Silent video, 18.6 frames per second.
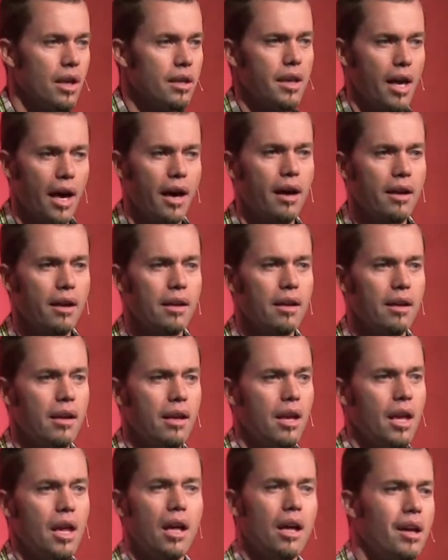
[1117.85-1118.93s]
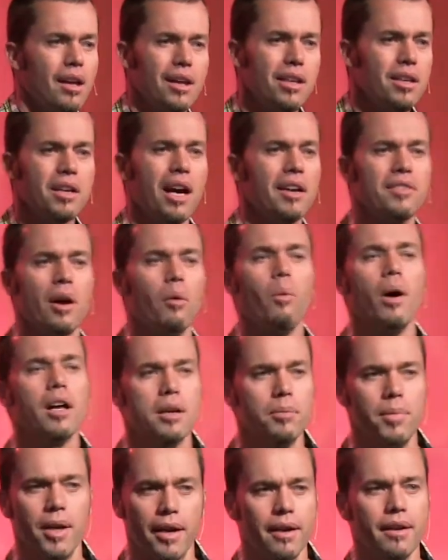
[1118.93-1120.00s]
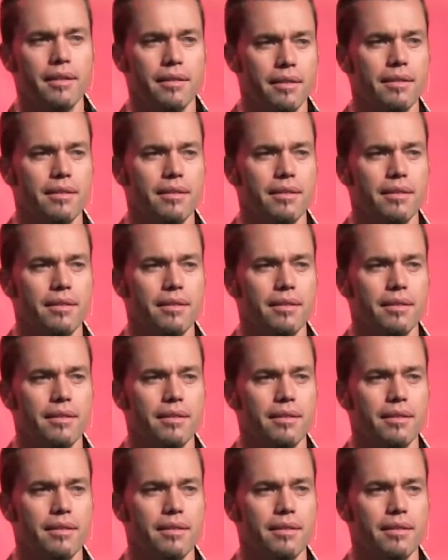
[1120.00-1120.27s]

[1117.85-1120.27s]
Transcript: Yeah. You guys aren't welcome here.